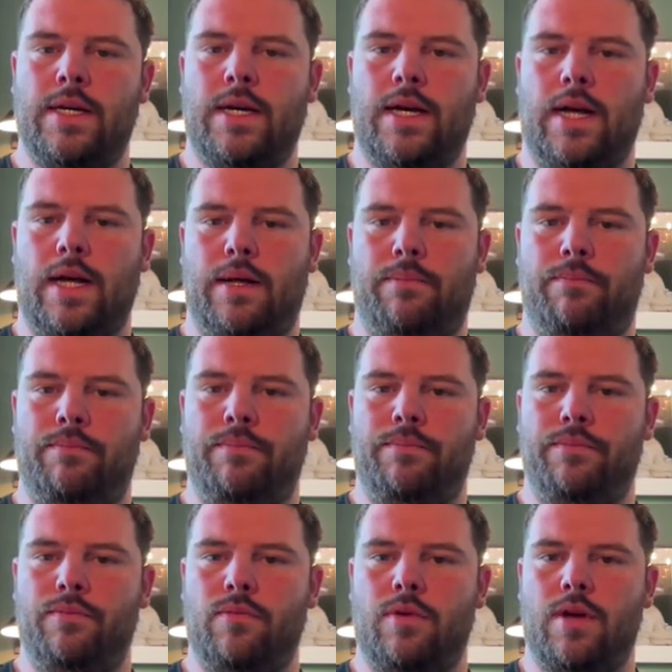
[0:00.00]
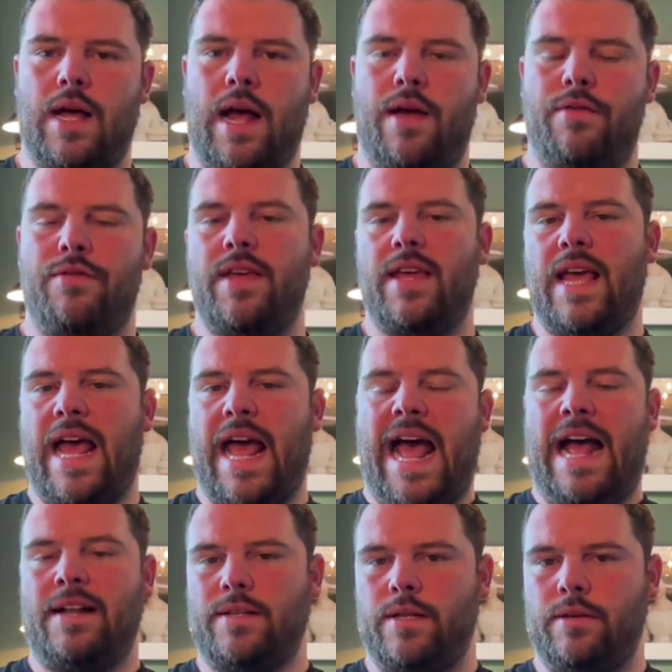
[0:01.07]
I think at